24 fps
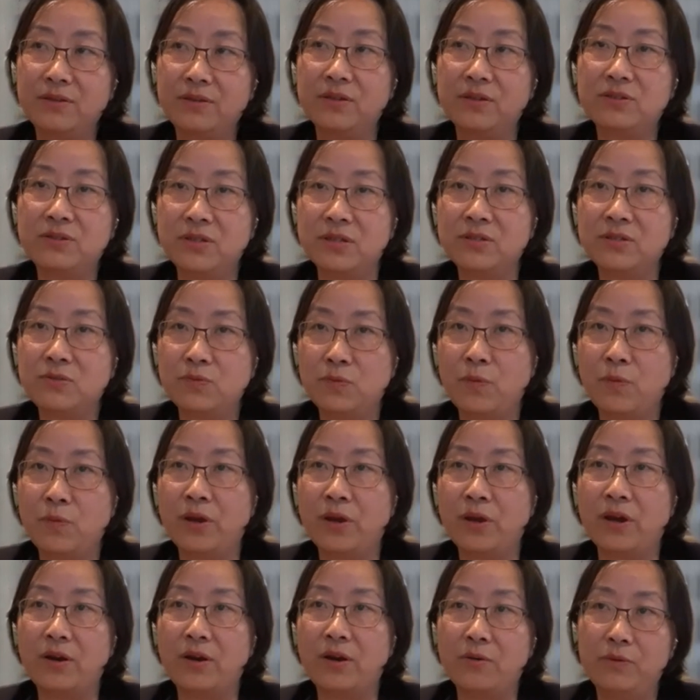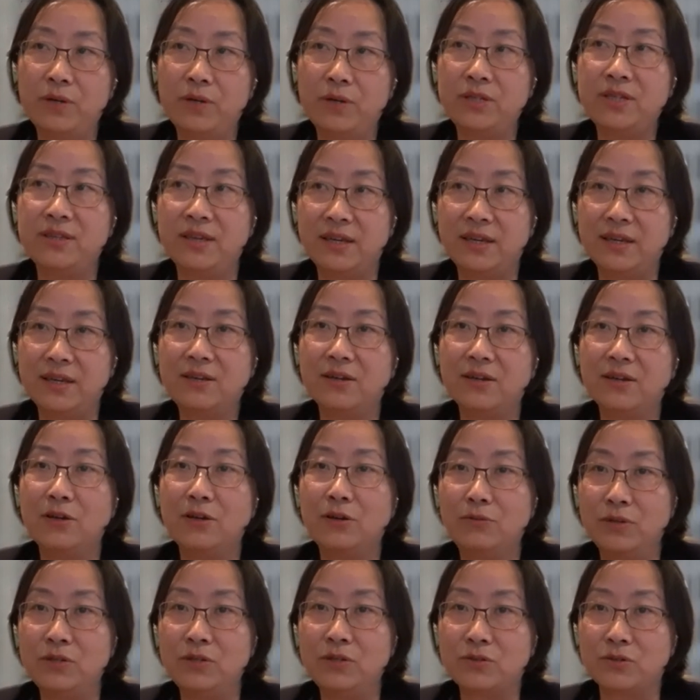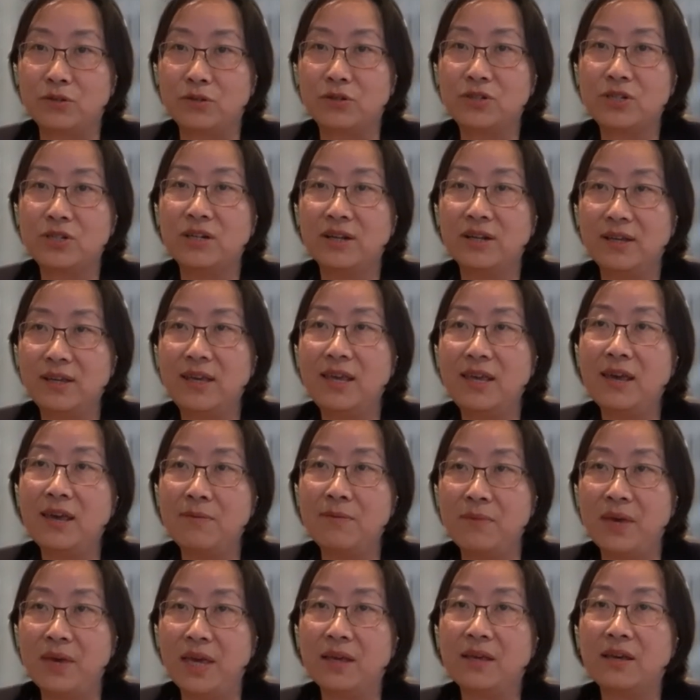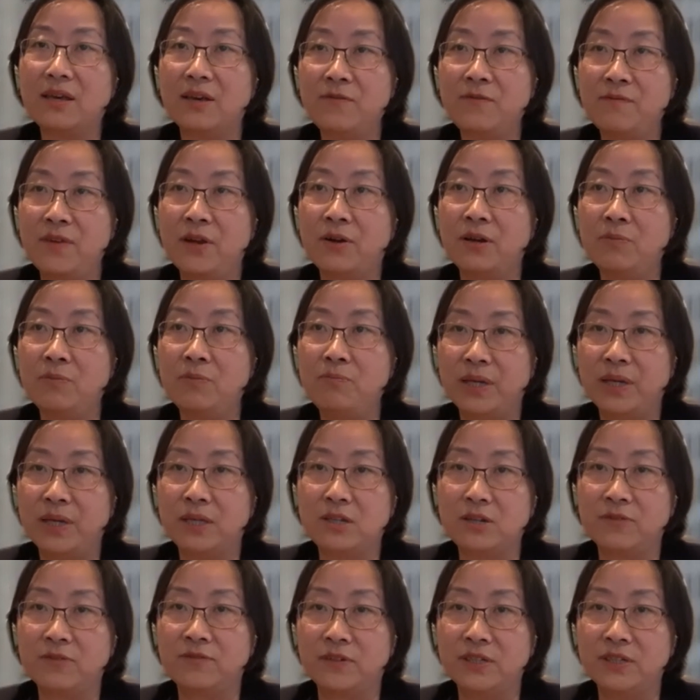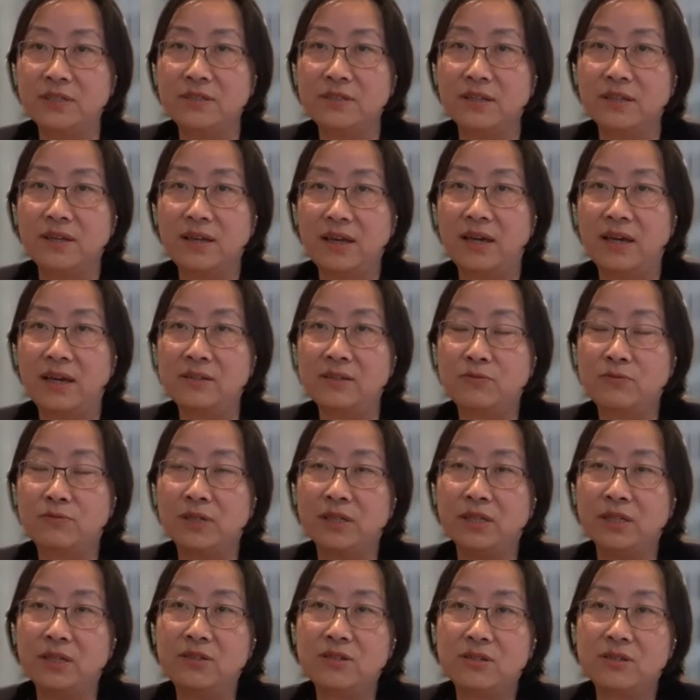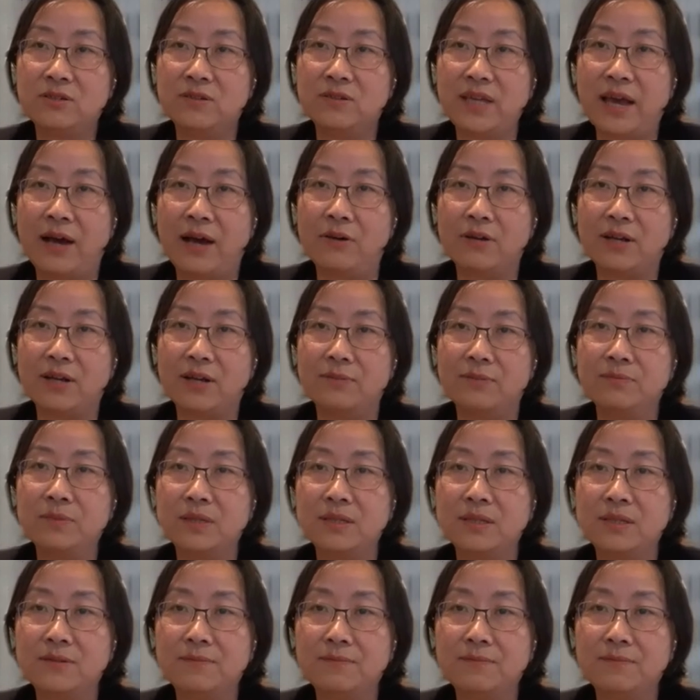This is where we think research can make a very big difference as relates to the outcome.